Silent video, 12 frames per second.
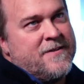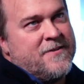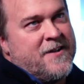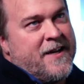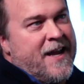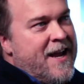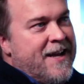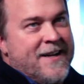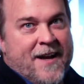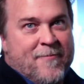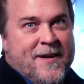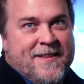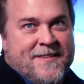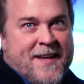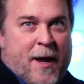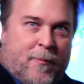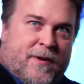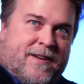like, "Hey, I made this
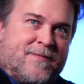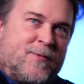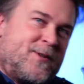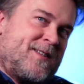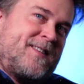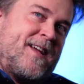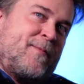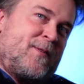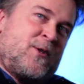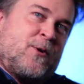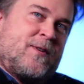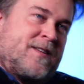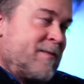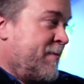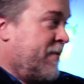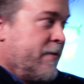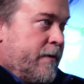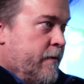happen," and most of the time you show it to
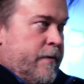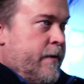somebody, they're like,